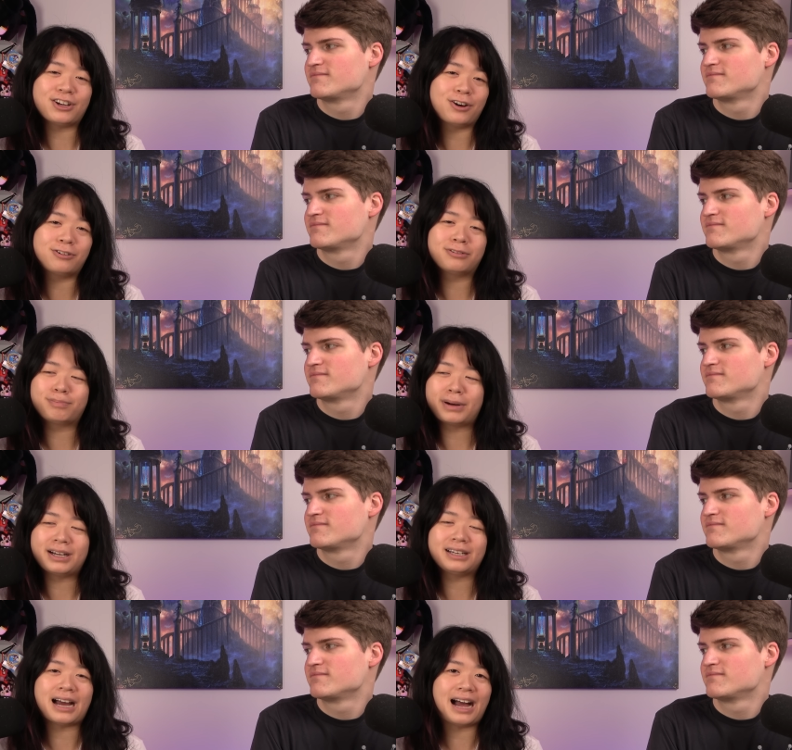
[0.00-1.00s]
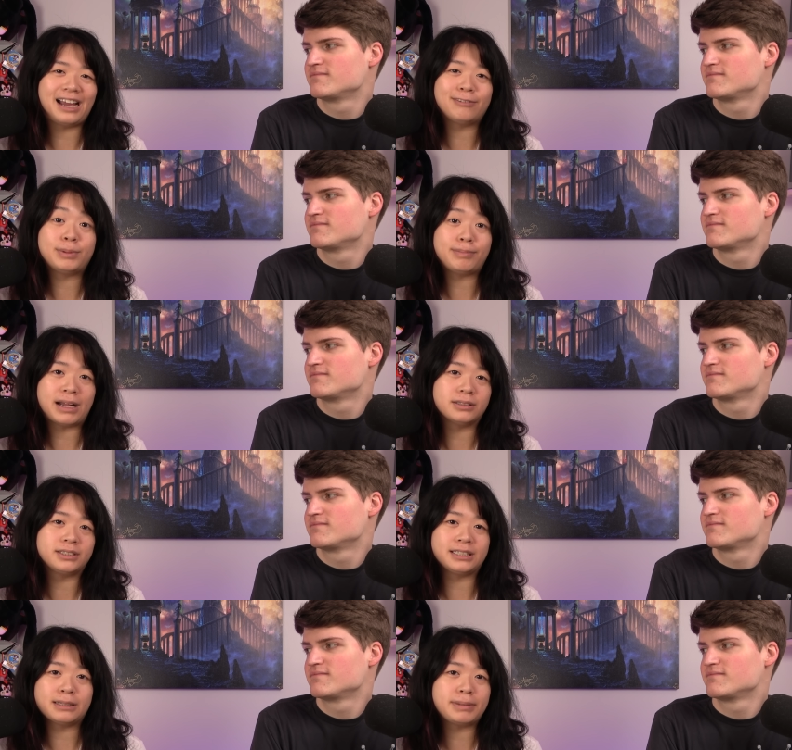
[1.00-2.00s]
Speaker 1: know, but I have been
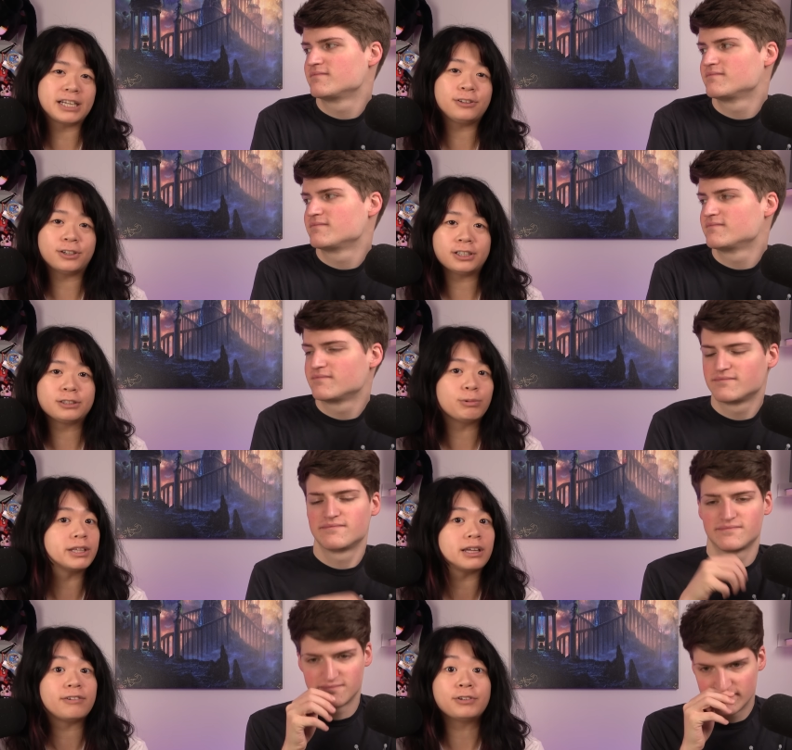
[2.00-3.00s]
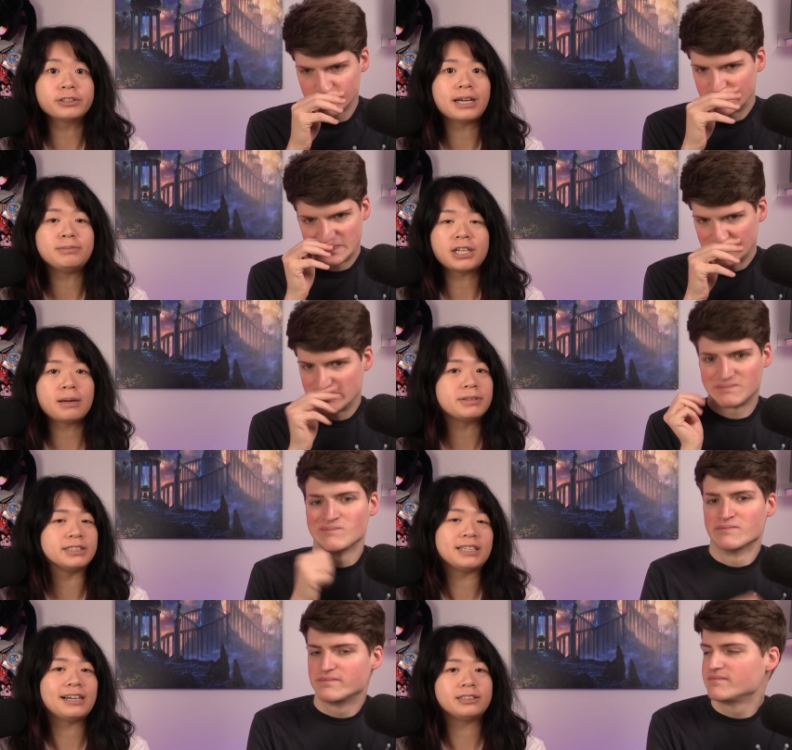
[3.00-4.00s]
balancing Nitpicking Nerds with a full-time job this
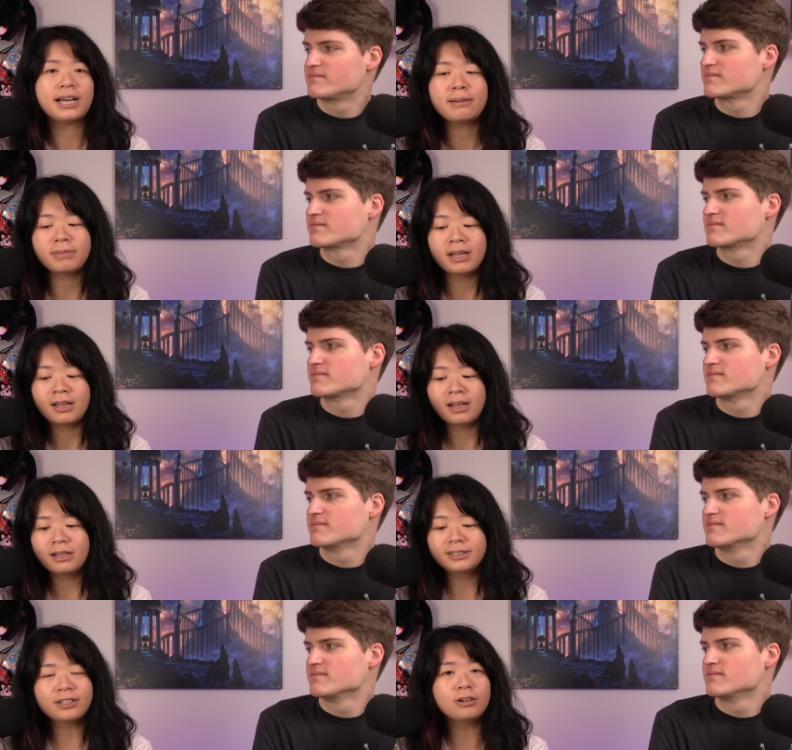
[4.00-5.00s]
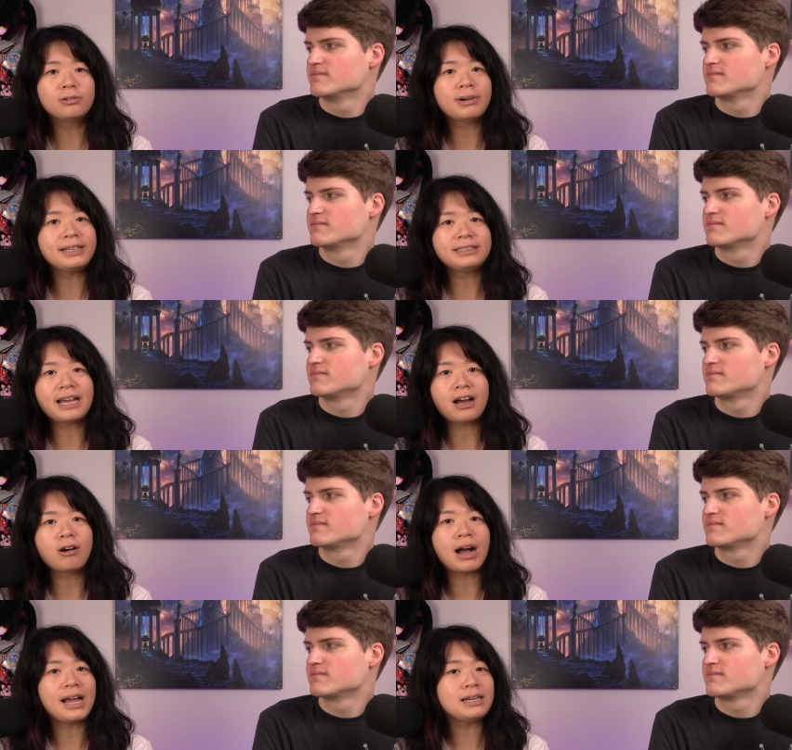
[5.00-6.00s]
entire time. So right
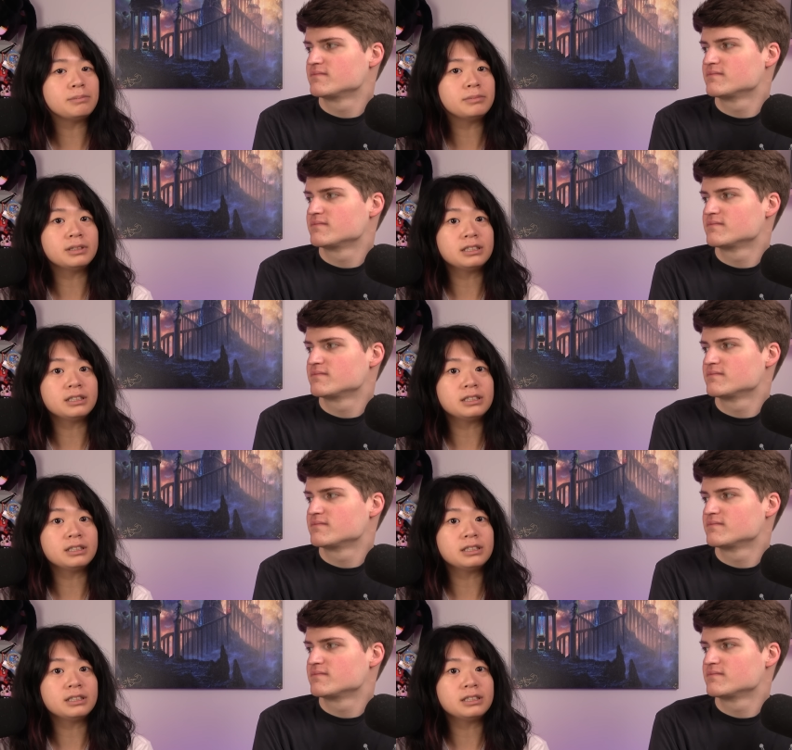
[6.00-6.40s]
now I am